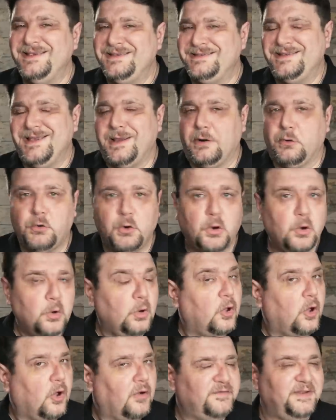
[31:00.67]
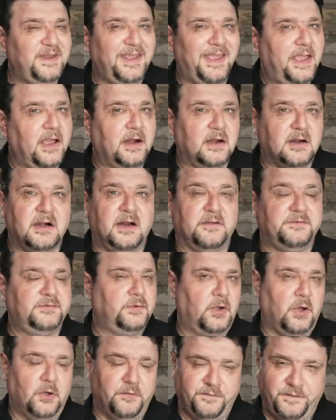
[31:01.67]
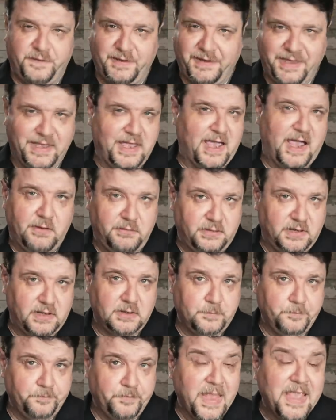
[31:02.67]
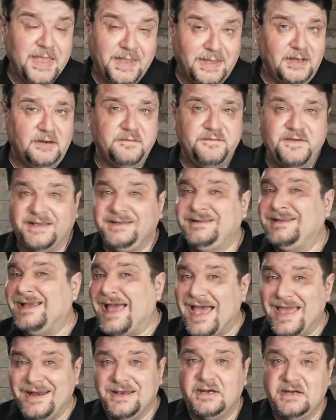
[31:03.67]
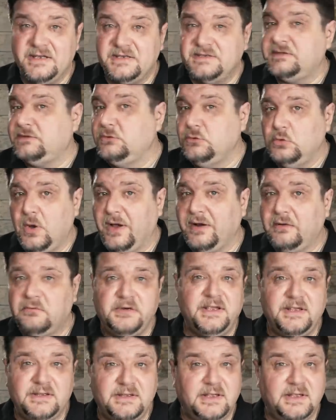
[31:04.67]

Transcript: is the role of the aircraft on the carrier. In fact, analysts do agree